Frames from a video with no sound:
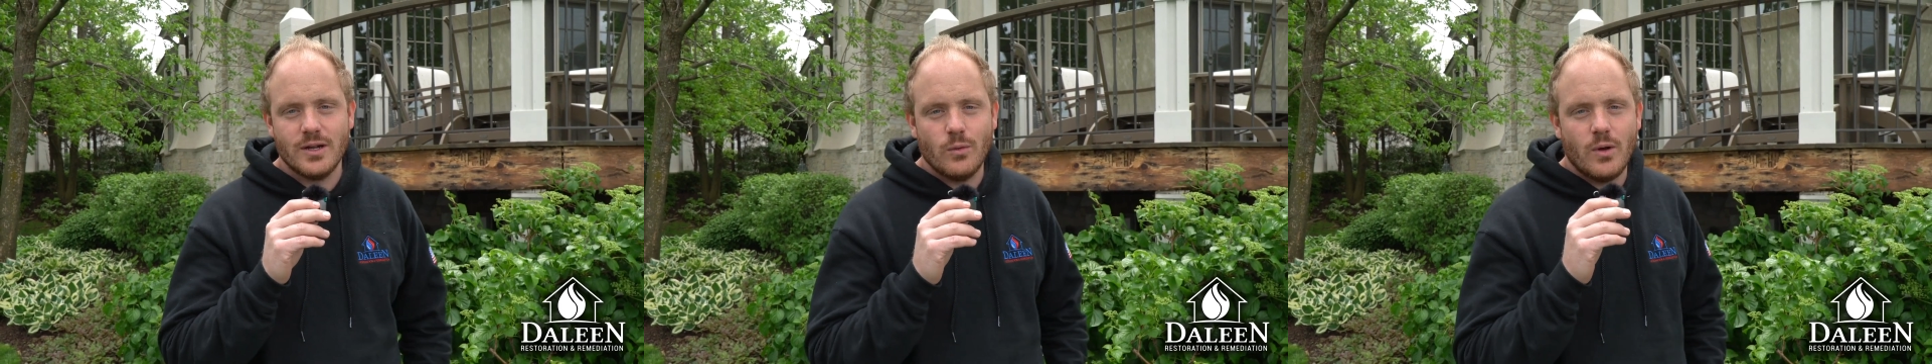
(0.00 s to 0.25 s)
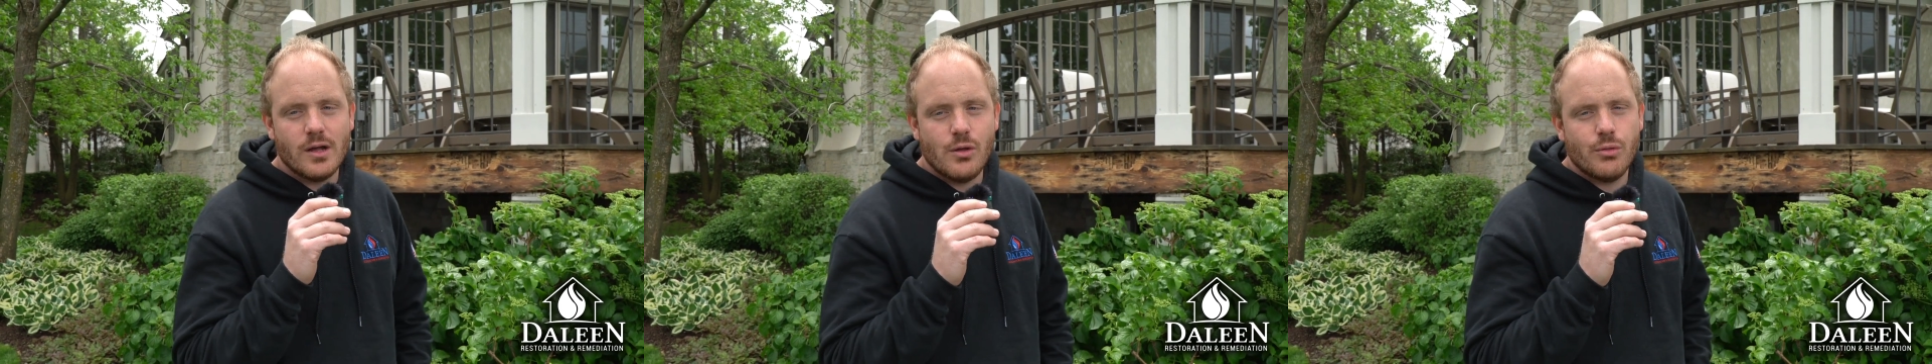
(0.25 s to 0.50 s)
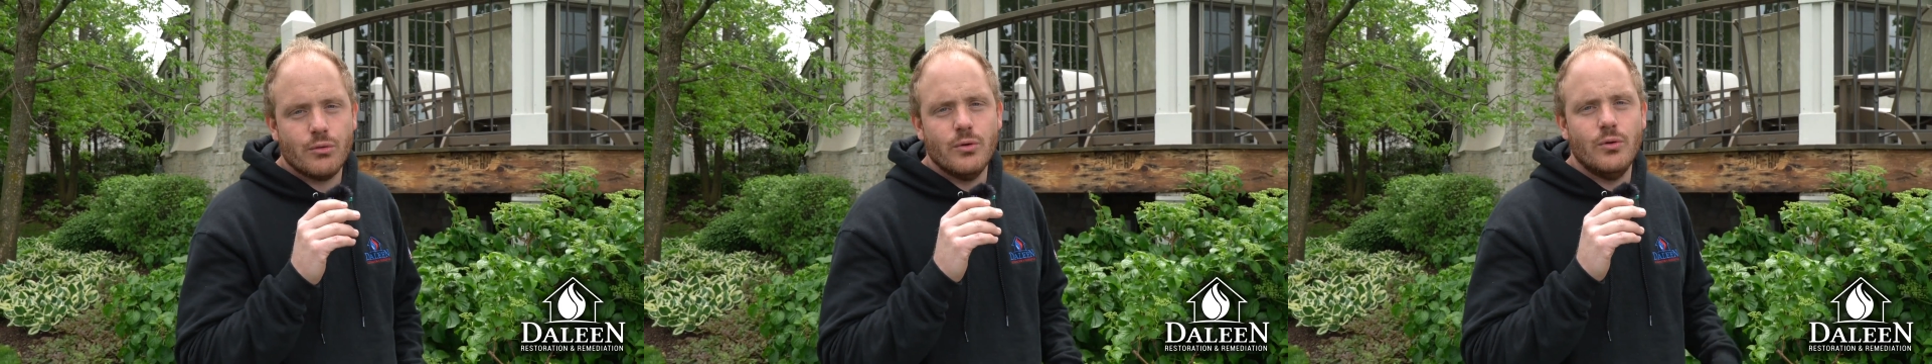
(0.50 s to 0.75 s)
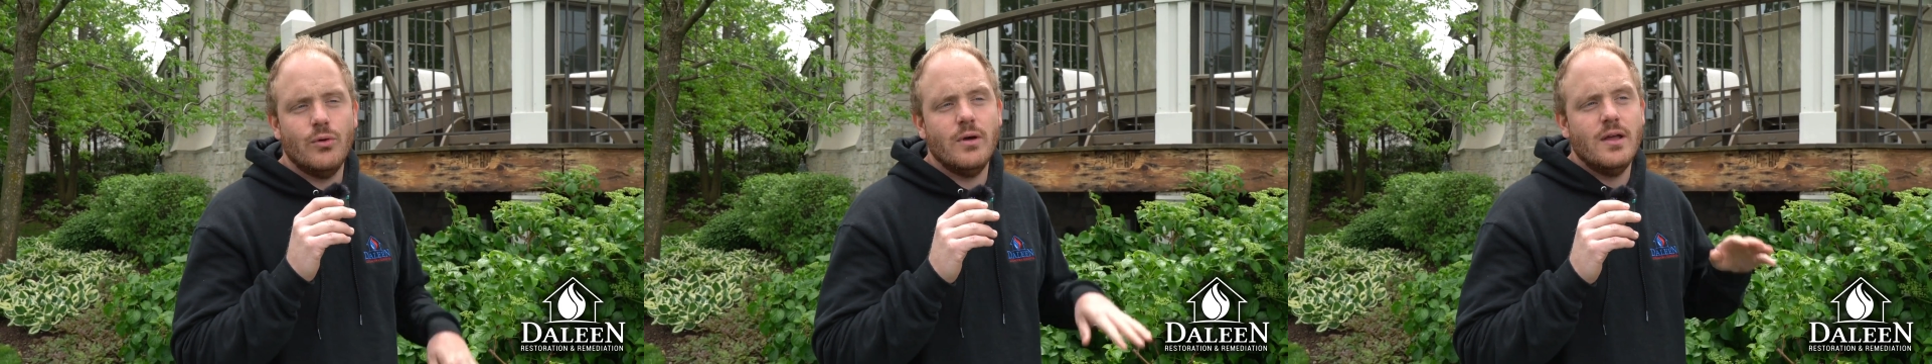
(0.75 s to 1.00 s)
going to walk you
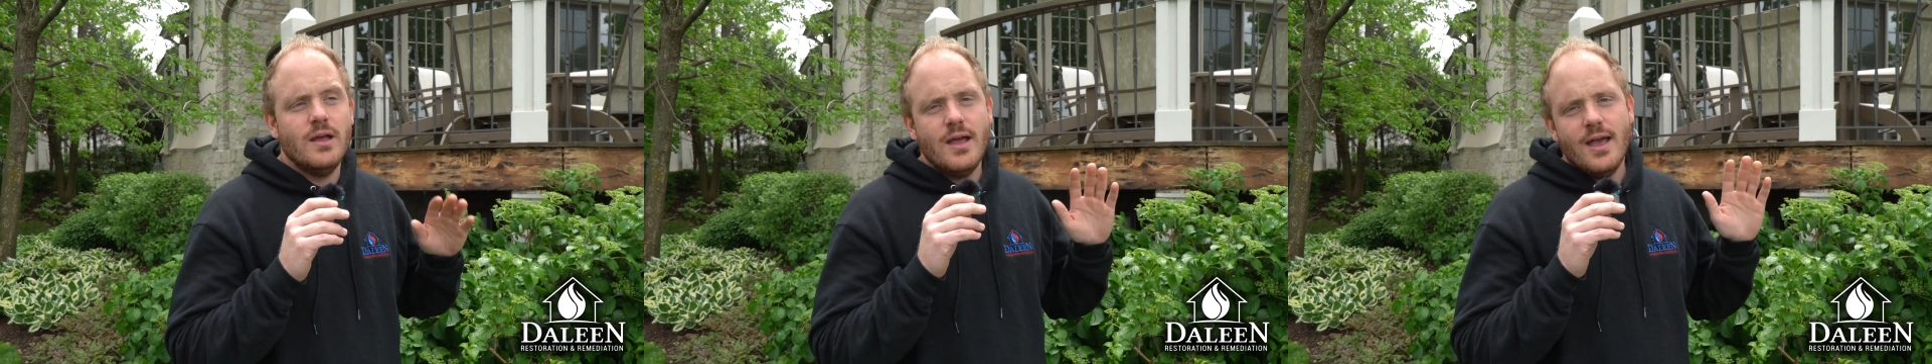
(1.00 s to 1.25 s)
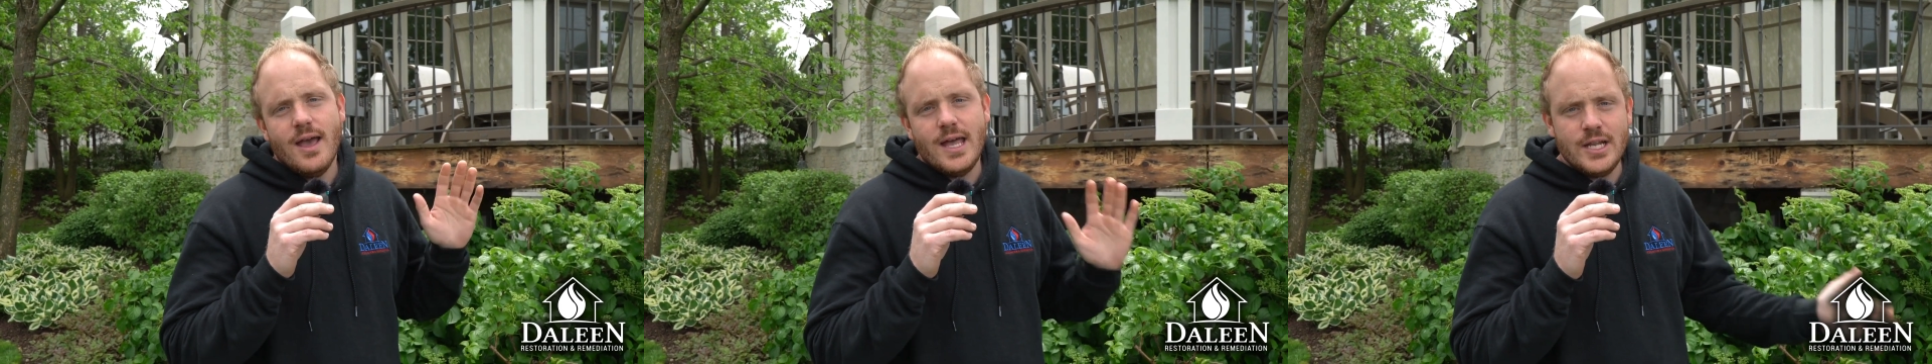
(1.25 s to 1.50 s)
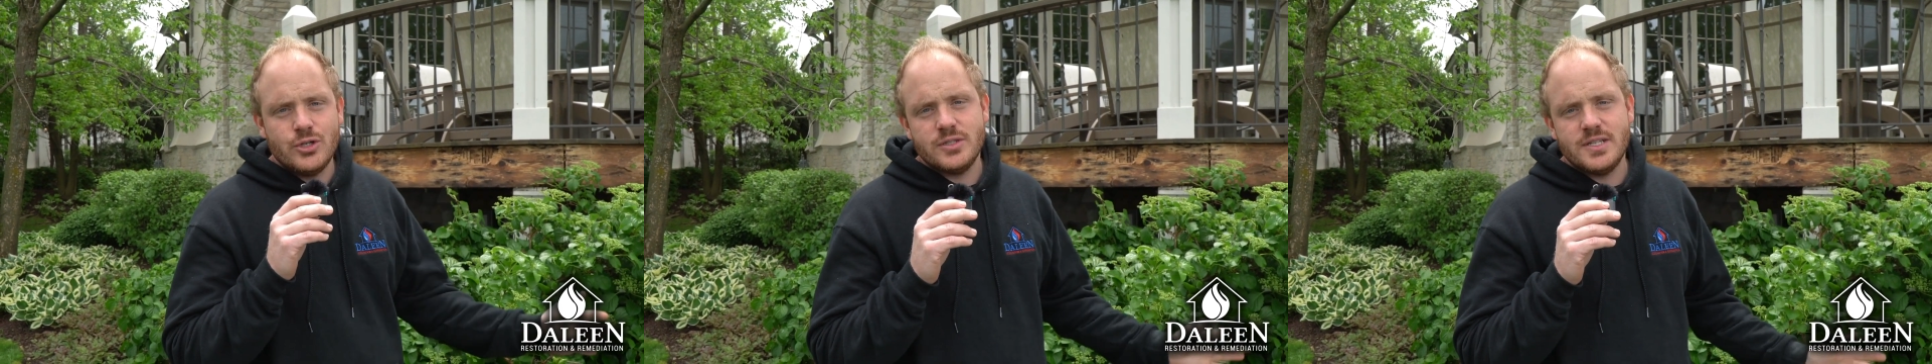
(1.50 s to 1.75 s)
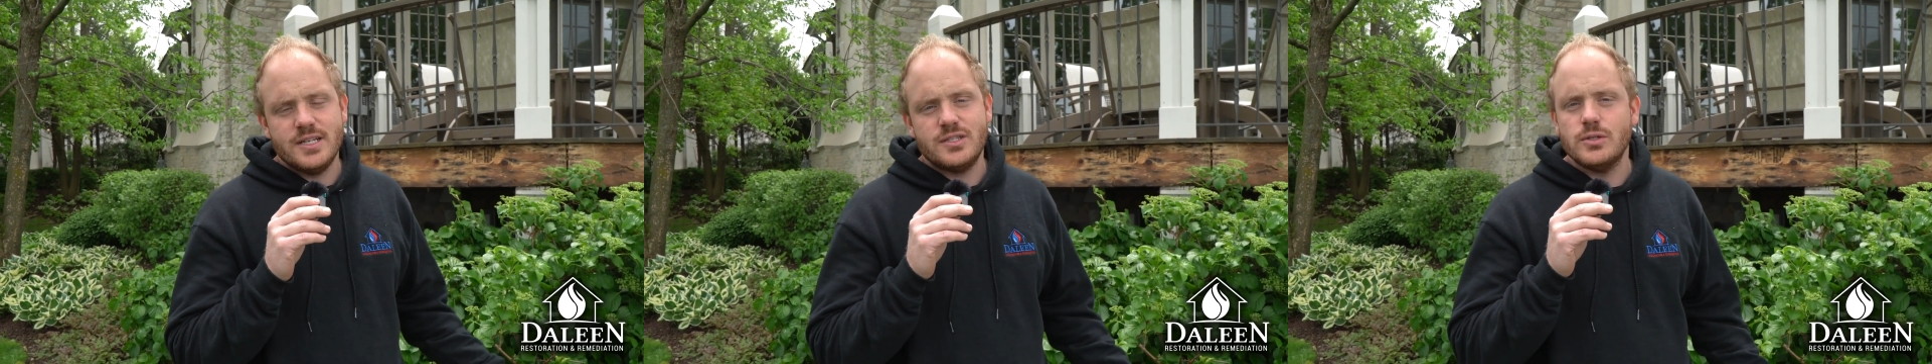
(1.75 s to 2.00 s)
through an
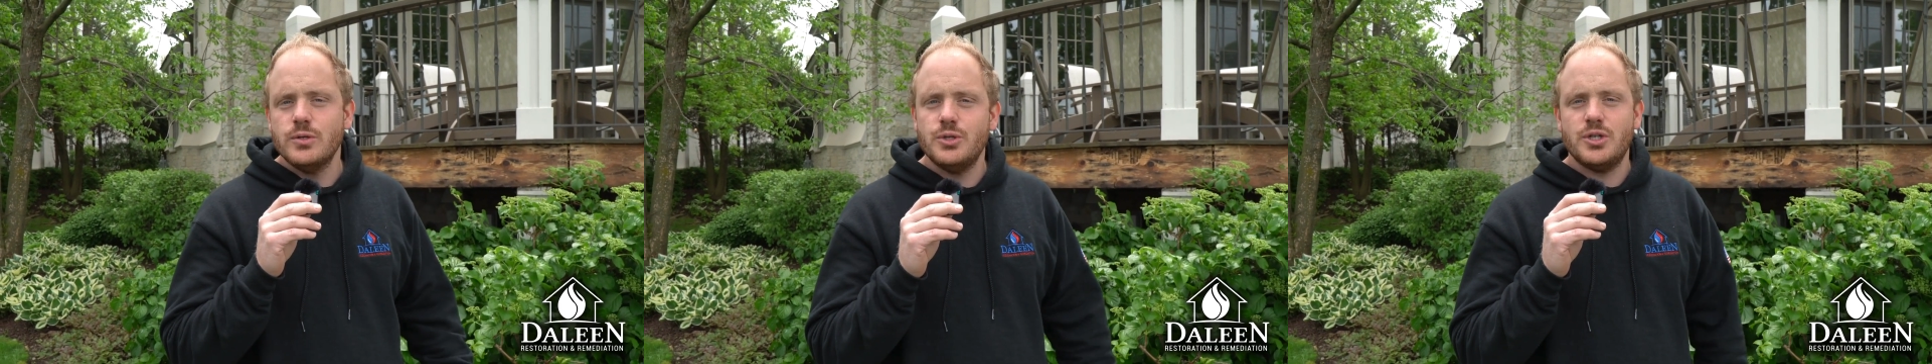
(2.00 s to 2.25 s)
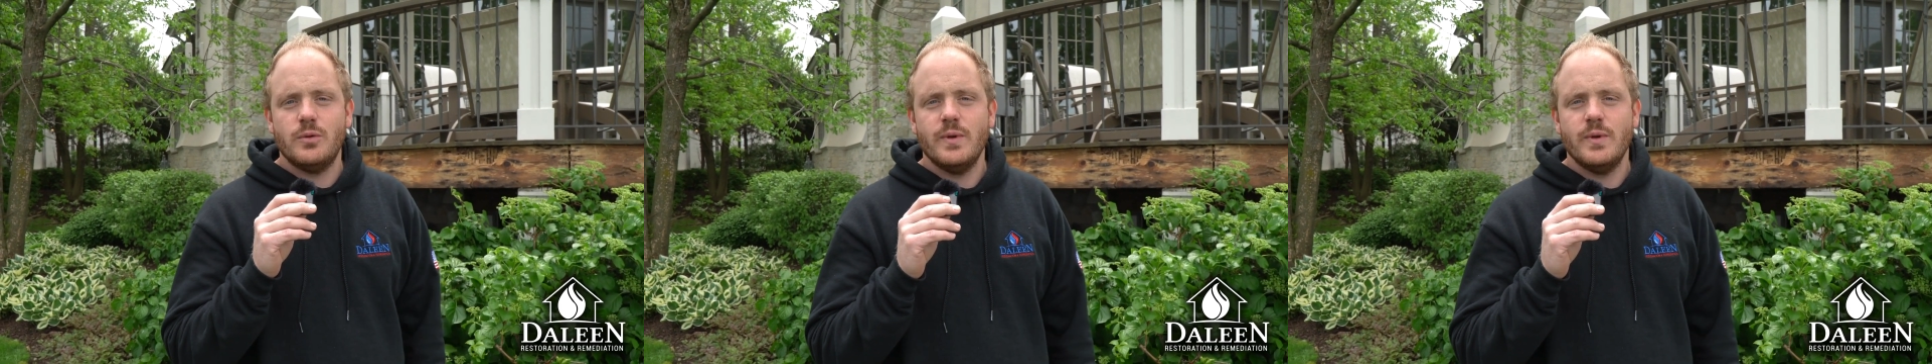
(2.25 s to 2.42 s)
interesting solution